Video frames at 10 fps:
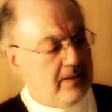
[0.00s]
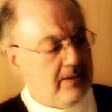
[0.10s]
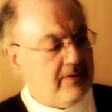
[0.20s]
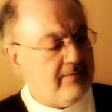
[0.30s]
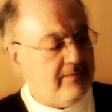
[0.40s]

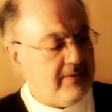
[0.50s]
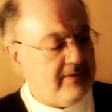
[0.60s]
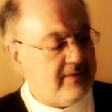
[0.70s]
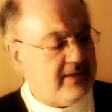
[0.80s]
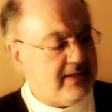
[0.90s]
Now, one
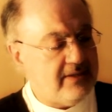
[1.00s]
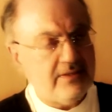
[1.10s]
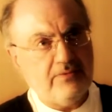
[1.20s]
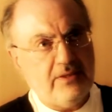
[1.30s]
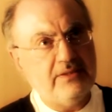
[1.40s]
of the
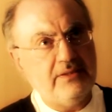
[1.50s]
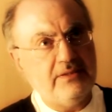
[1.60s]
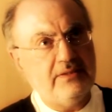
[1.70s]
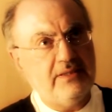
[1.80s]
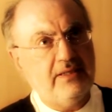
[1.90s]
greatest
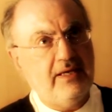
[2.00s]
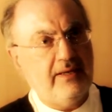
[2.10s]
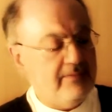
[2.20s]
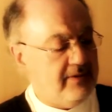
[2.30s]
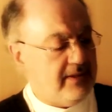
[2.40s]
wonders that
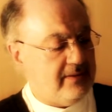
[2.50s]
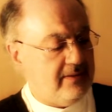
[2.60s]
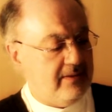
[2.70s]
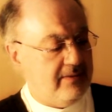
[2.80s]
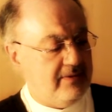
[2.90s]
came with
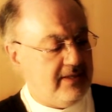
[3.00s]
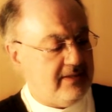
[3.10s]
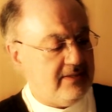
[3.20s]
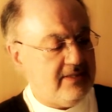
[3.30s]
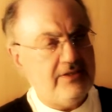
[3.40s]

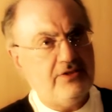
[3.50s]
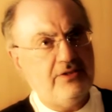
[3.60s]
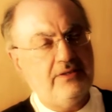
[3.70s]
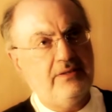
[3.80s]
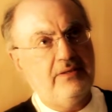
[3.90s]
that
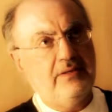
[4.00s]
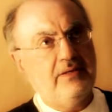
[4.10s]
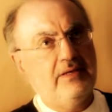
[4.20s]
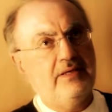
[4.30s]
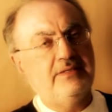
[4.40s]
ascension
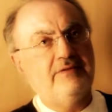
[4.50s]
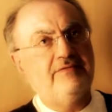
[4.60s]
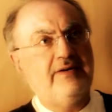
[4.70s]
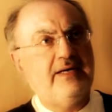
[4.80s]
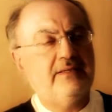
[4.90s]
is in
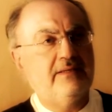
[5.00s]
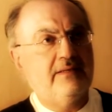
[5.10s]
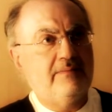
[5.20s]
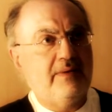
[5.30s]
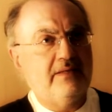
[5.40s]
fact the
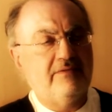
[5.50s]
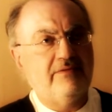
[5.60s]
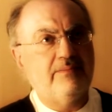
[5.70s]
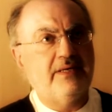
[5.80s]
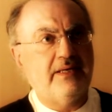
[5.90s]
command
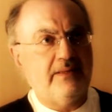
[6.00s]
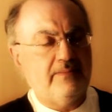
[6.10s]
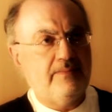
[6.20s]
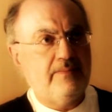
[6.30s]
for prayer.